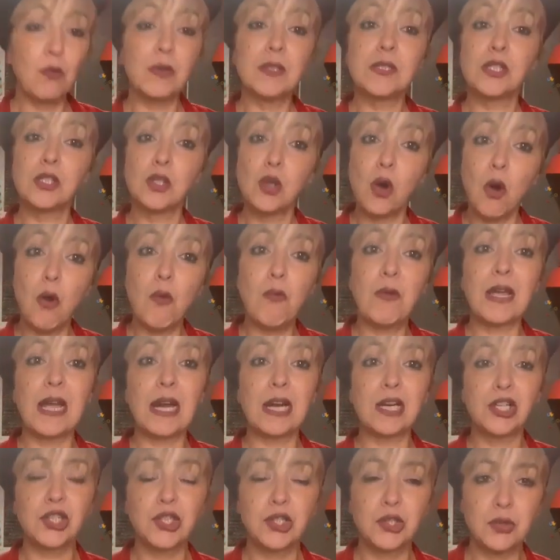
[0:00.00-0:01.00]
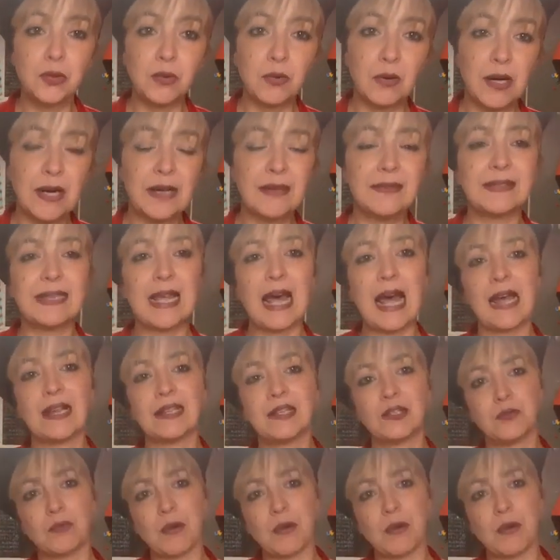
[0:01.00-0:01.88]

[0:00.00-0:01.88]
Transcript: so we are sure that